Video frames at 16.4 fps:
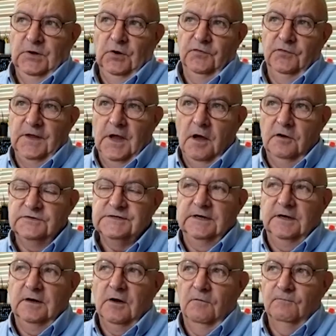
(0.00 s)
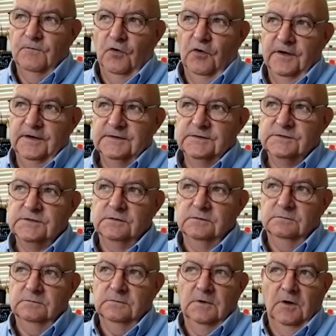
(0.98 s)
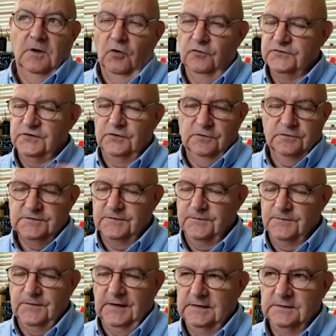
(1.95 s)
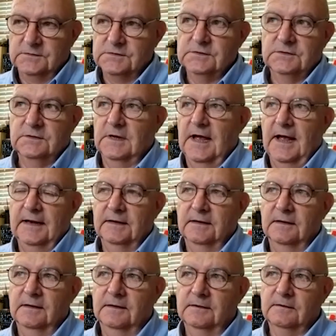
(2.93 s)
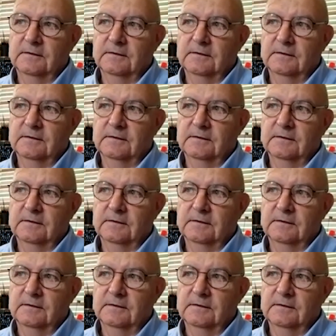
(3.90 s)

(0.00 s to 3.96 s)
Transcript: on the Arctic convoys and all sorts of things. And